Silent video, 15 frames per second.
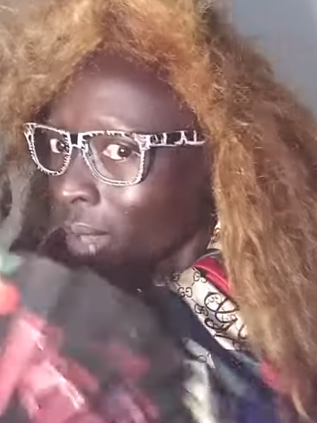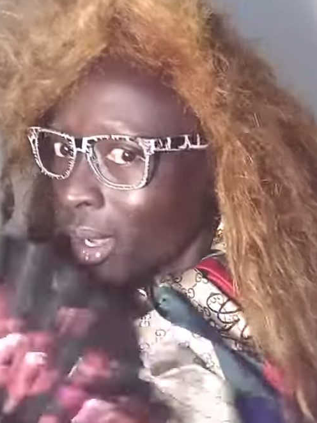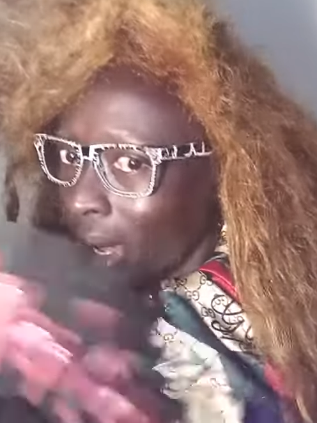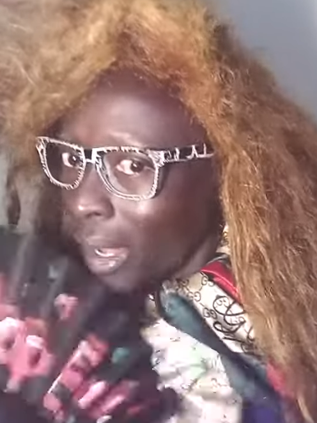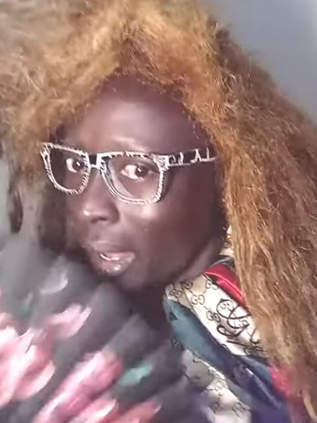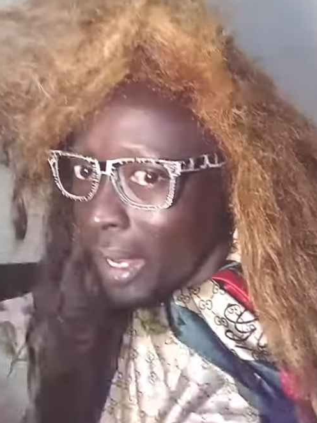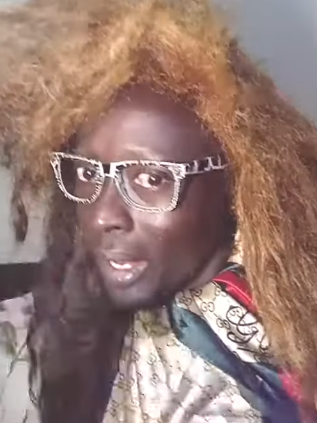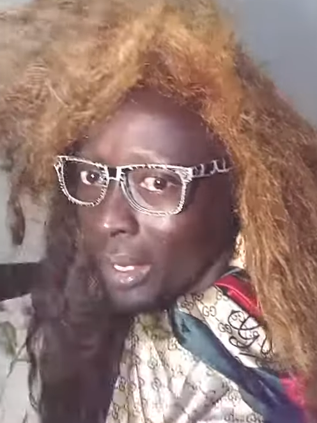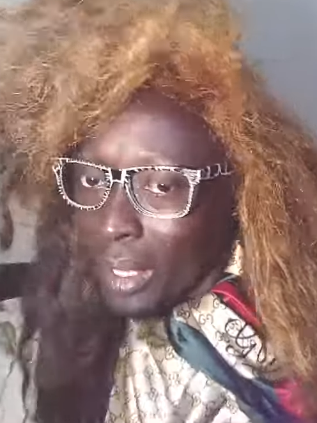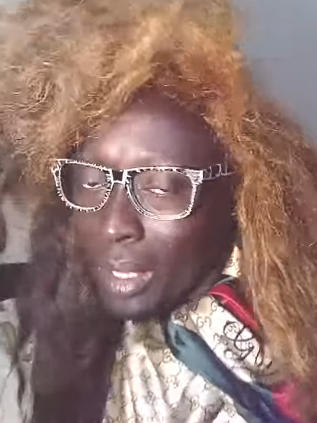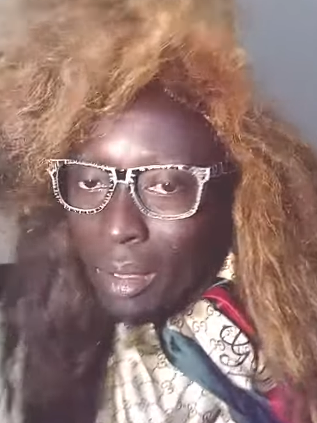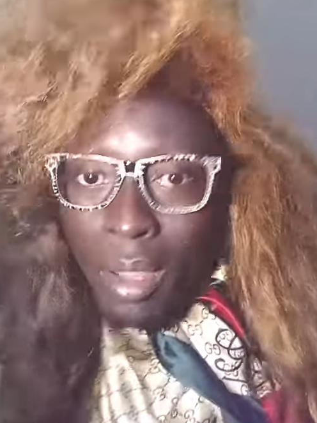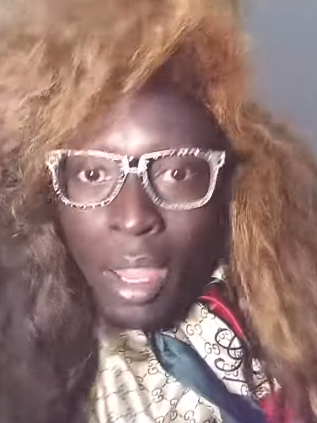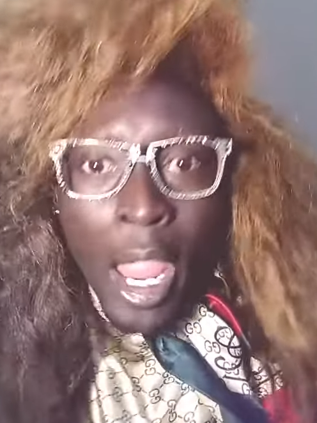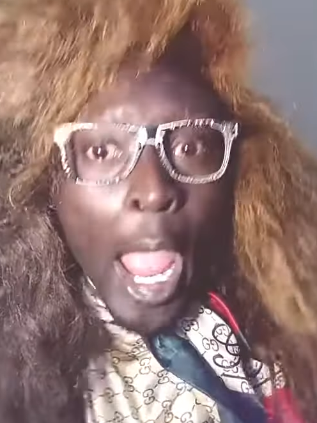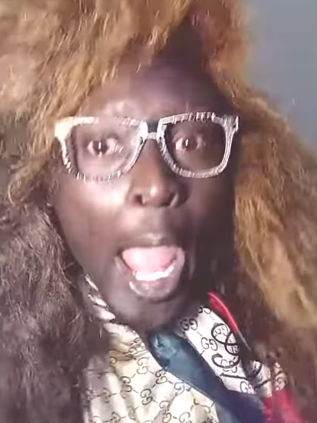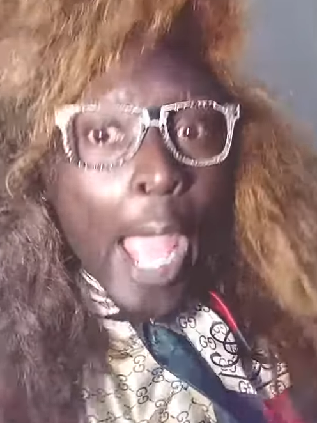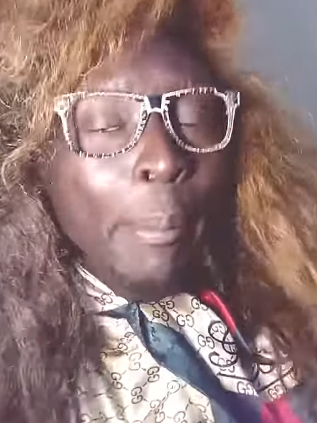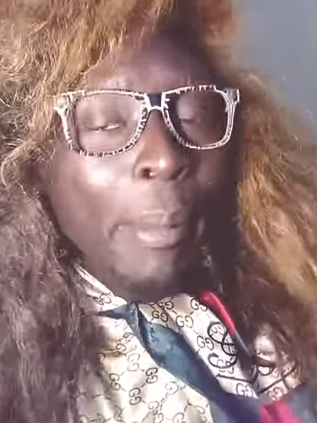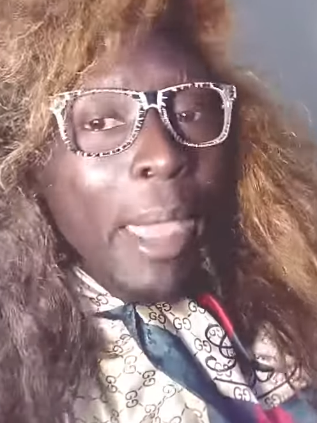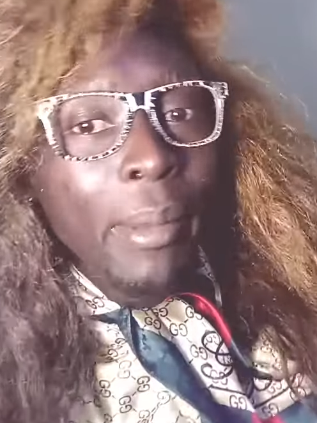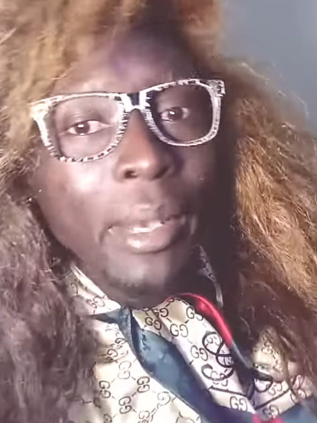Honey.
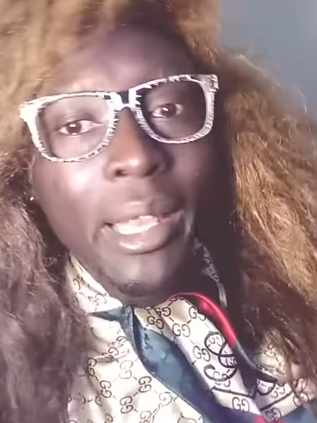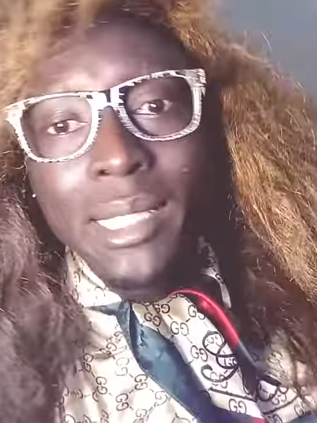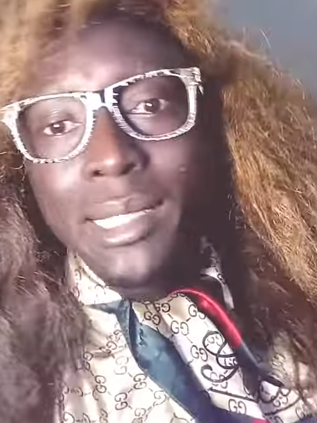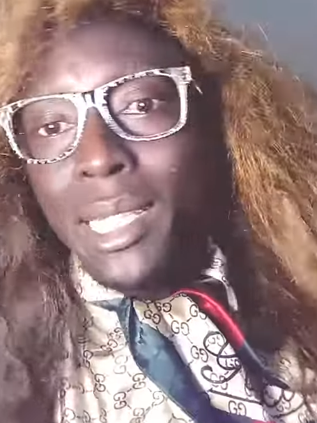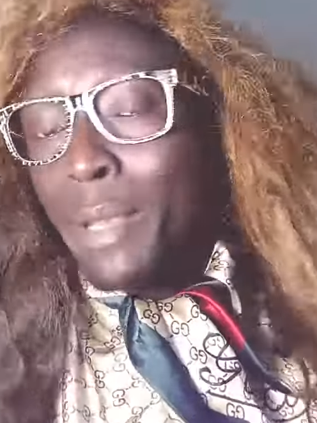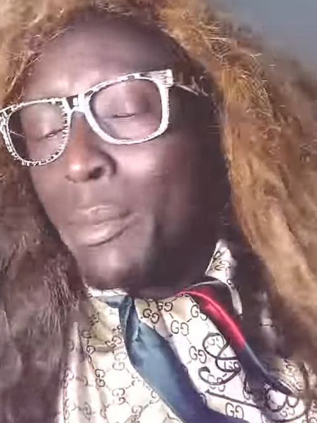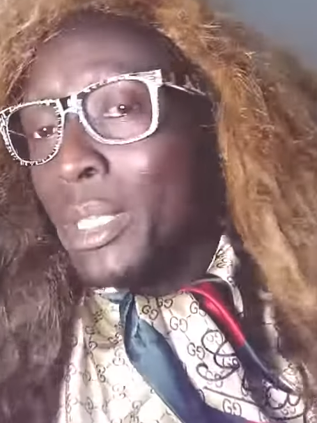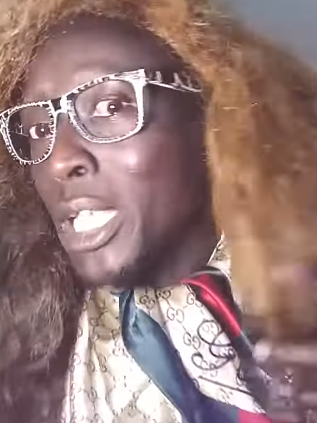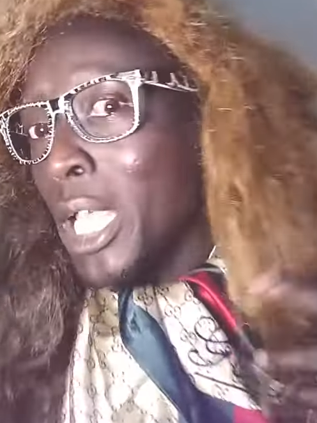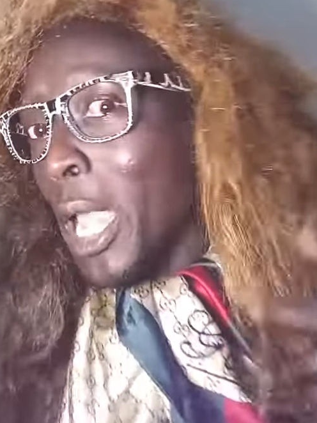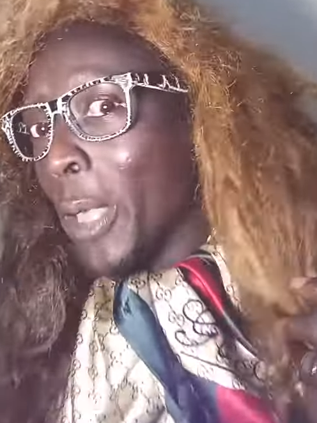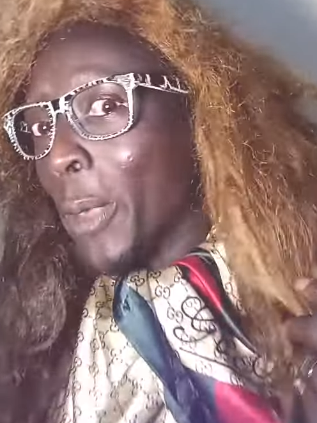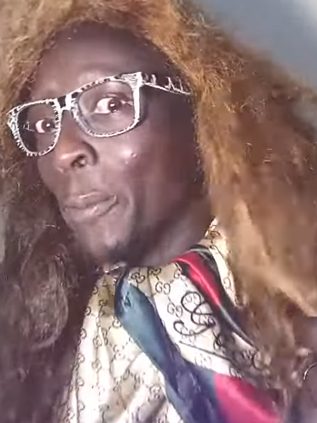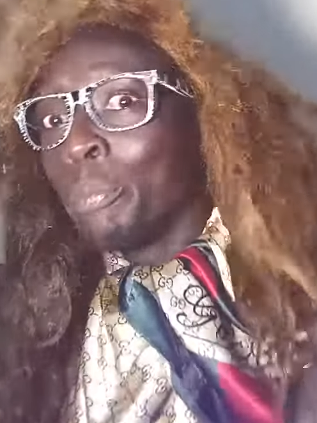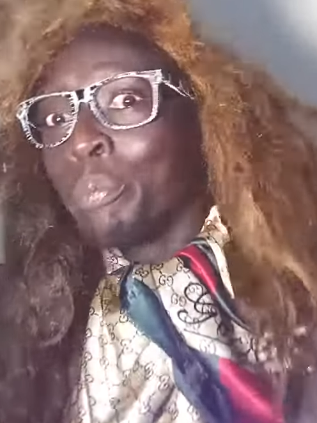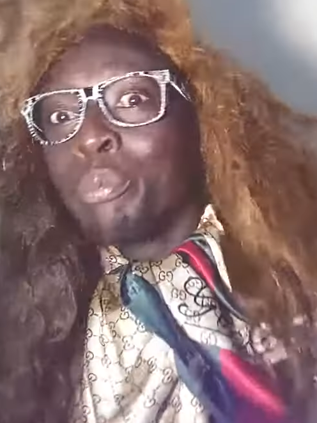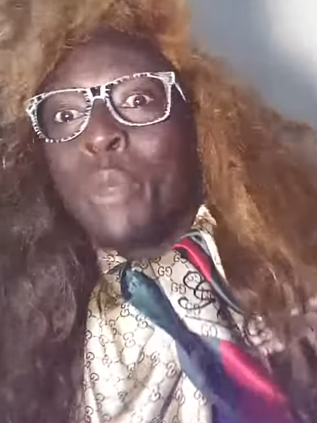And baby, listen, let me tell you.